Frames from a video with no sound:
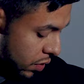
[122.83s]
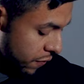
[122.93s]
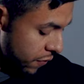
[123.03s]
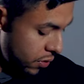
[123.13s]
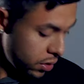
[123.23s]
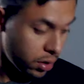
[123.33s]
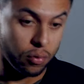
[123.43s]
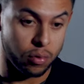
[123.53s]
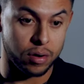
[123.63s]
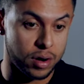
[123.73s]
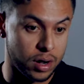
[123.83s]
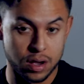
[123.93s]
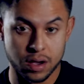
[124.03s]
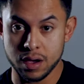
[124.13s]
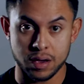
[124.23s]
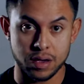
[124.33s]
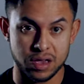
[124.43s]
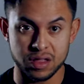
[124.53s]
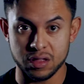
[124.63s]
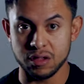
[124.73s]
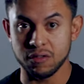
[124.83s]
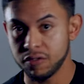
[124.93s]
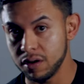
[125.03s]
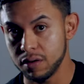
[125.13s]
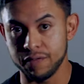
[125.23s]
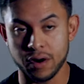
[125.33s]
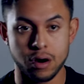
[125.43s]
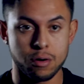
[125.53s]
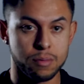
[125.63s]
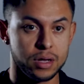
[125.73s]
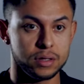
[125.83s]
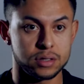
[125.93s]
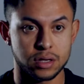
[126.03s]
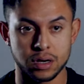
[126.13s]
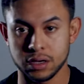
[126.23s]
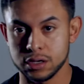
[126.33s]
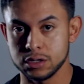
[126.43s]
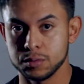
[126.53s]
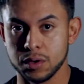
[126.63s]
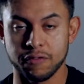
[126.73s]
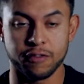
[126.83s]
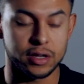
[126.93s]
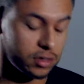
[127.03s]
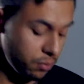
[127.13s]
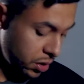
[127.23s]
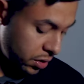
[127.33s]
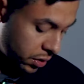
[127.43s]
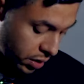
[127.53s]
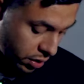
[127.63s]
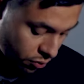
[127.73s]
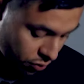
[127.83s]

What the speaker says: I feel I can wear it in different environments and it gives me flexibility. I can